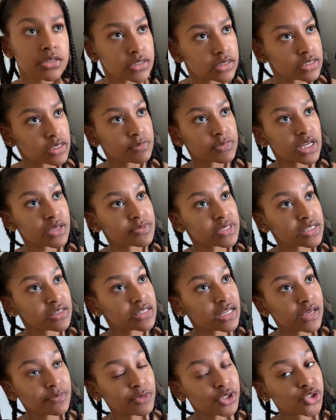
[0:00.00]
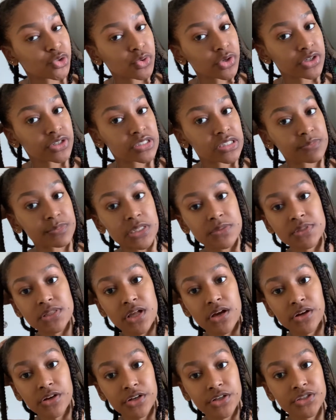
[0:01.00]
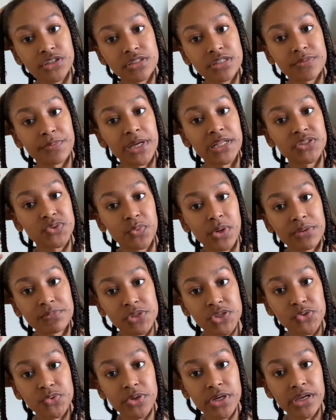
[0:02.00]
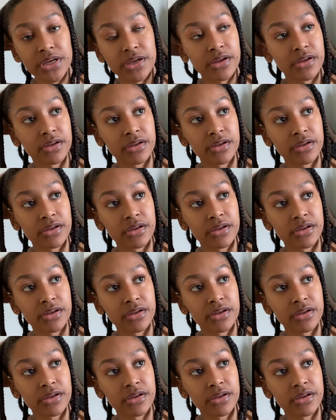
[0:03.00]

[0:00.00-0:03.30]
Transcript: Sometimes it could take me shorter, sometimes longer. It just depends what I'm doing.